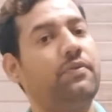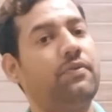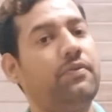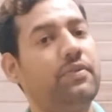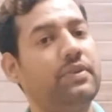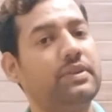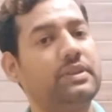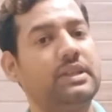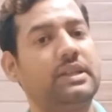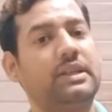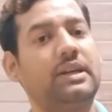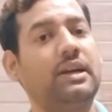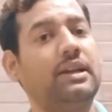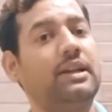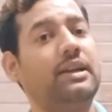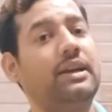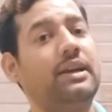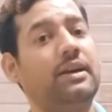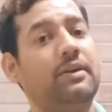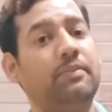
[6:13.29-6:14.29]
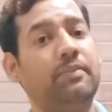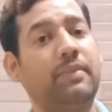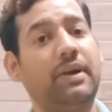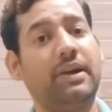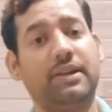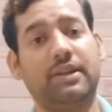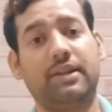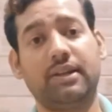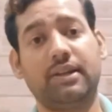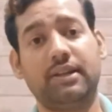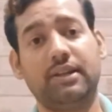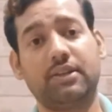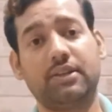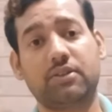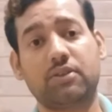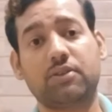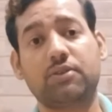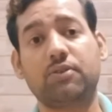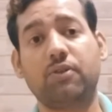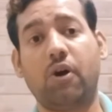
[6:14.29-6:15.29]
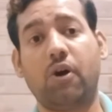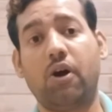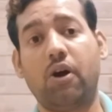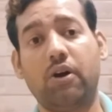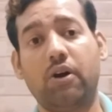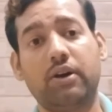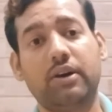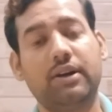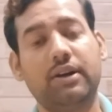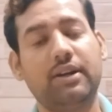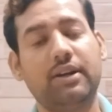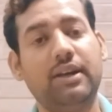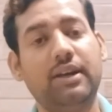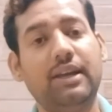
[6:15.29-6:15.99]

physically and mentally strong,